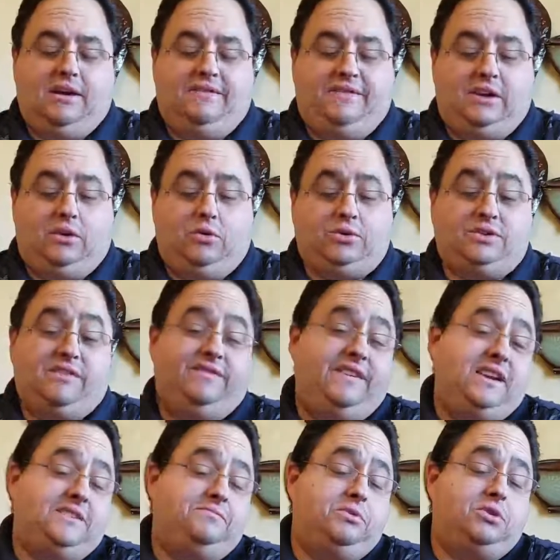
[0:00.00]
Follow us on
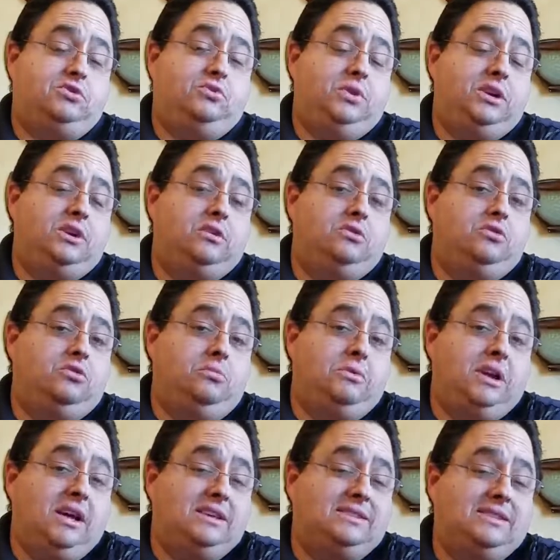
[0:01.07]
Facebook, Twitter, Google+,
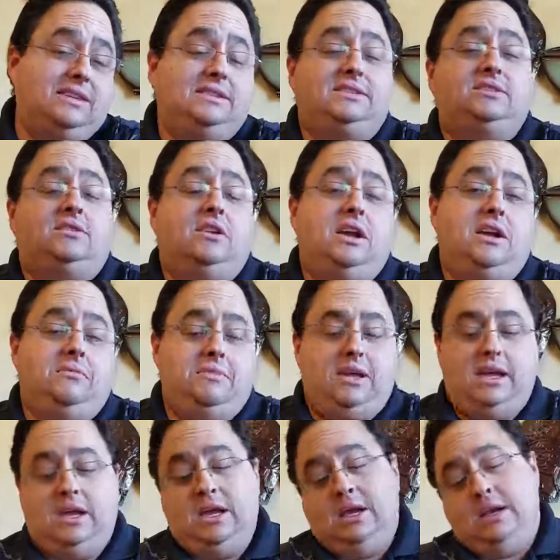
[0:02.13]
Instagram,
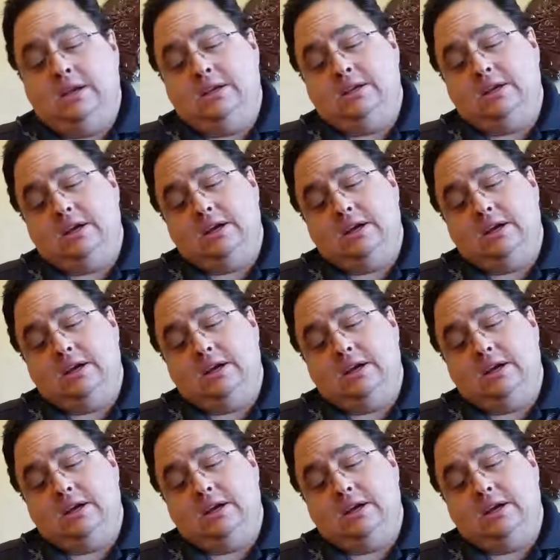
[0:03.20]
and